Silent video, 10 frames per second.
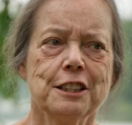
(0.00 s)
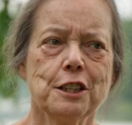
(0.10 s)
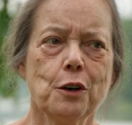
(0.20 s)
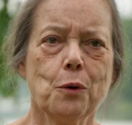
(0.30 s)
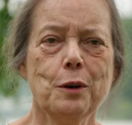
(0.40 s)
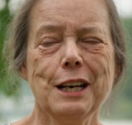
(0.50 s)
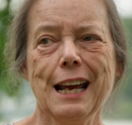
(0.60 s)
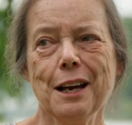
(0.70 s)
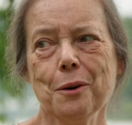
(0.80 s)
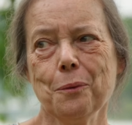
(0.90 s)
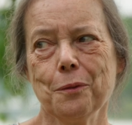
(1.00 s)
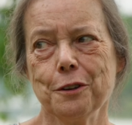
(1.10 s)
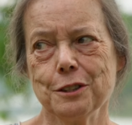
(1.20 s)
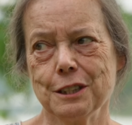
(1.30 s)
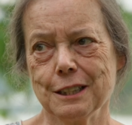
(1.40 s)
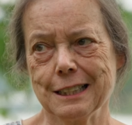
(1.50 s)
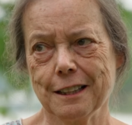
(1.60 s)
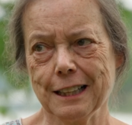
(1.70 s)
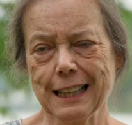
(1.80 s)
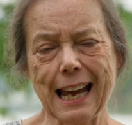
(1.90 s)
So now there's
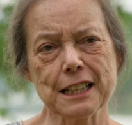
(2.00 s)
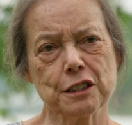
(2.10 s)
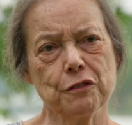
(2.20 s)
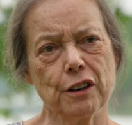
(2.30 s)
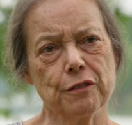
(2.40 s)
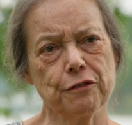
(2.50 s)
the last of our